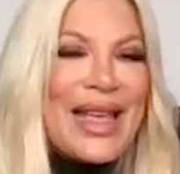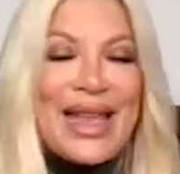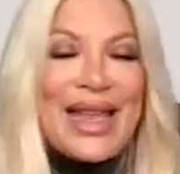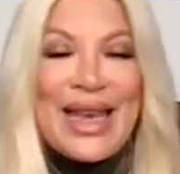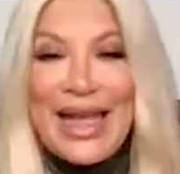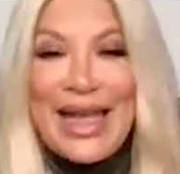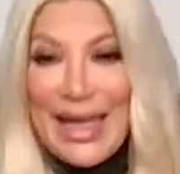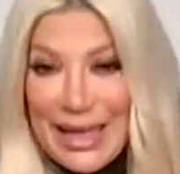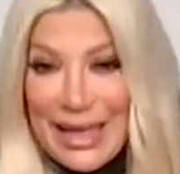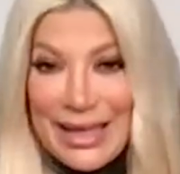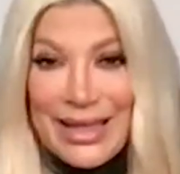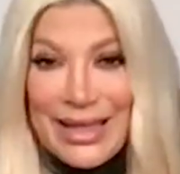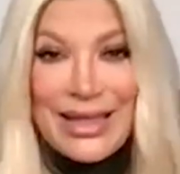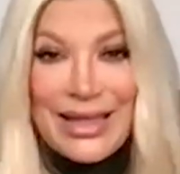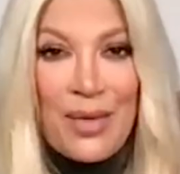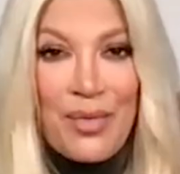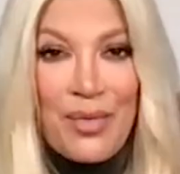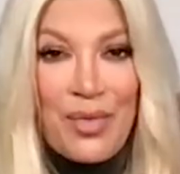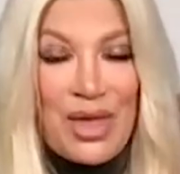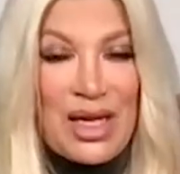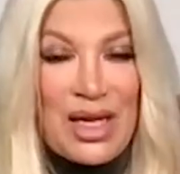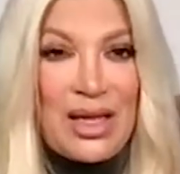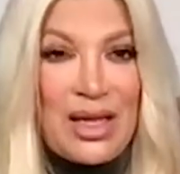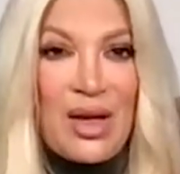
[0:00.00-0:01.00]
it is
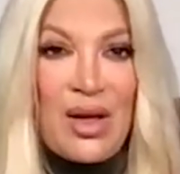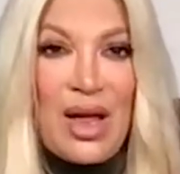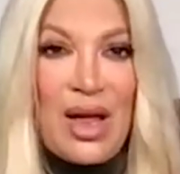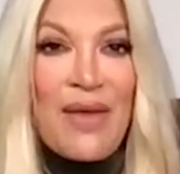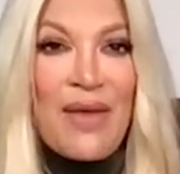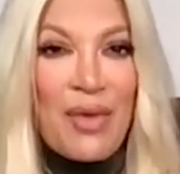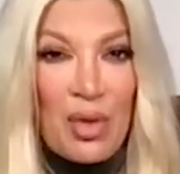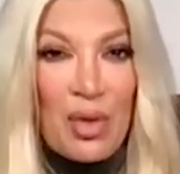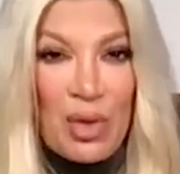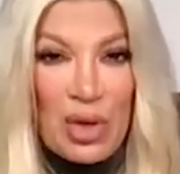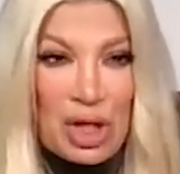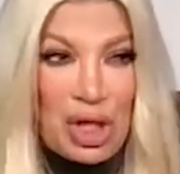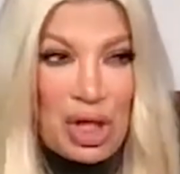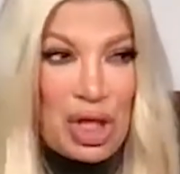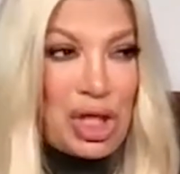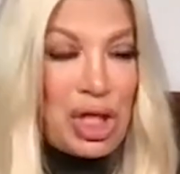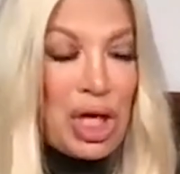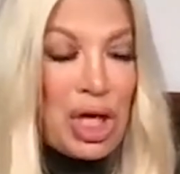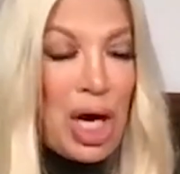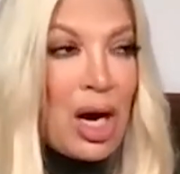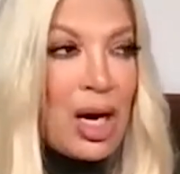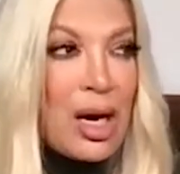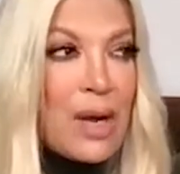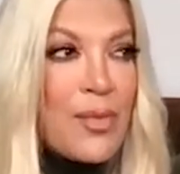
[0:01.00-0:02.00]
something that everyone should
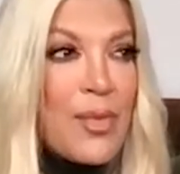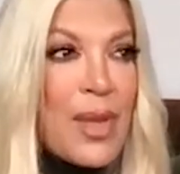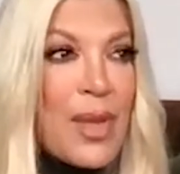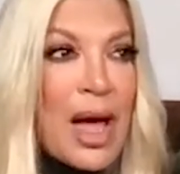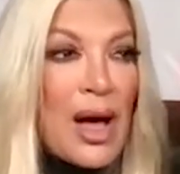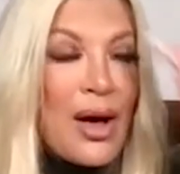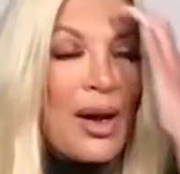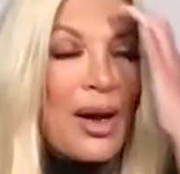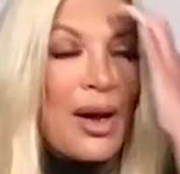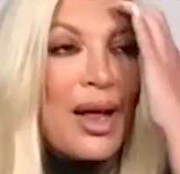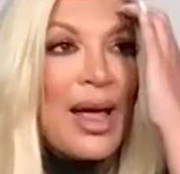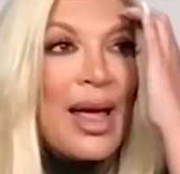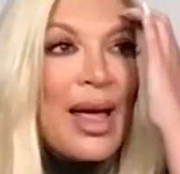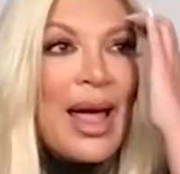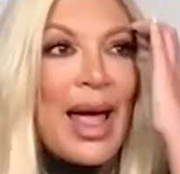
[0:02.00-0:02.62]
talk about.